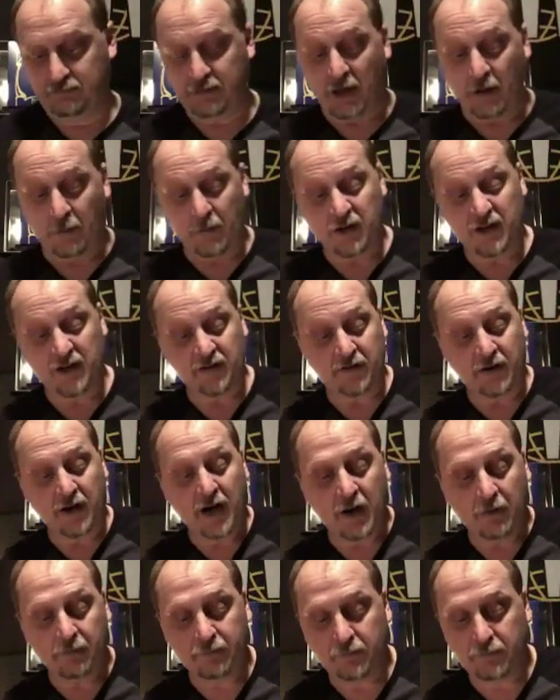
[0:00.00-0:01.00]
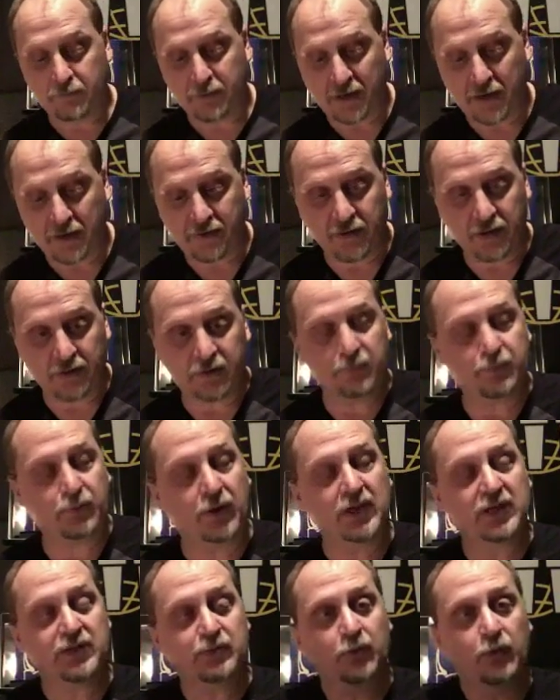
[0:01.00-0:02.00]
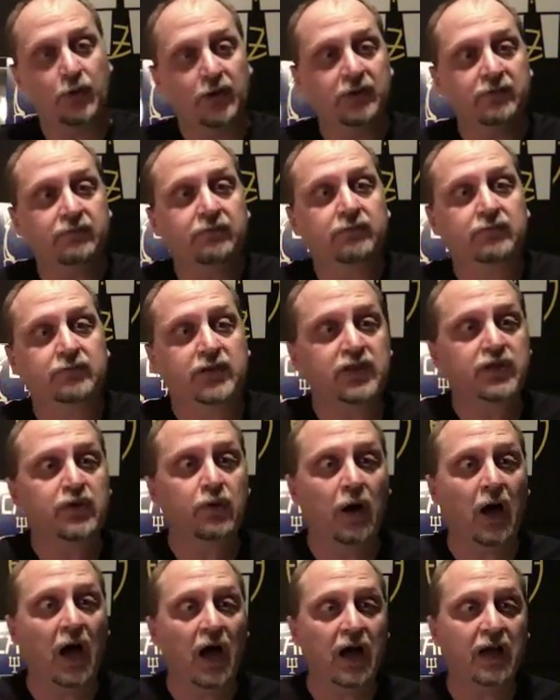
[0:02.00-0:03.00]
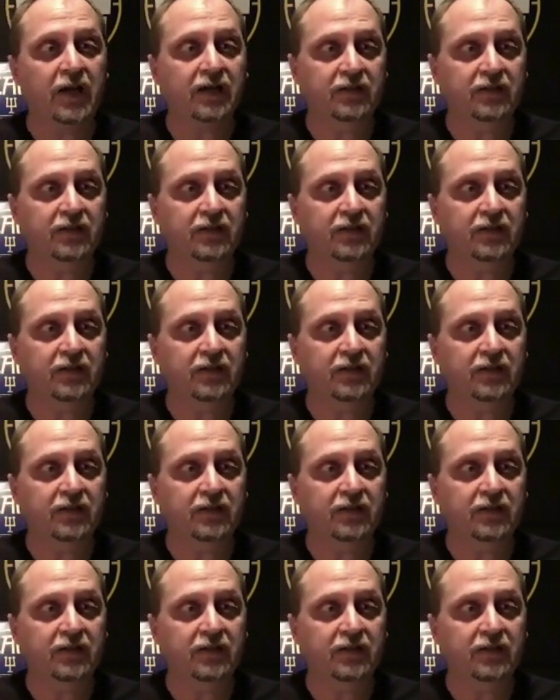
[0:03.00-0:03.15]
I wanted their album, but I thought the price point was too high.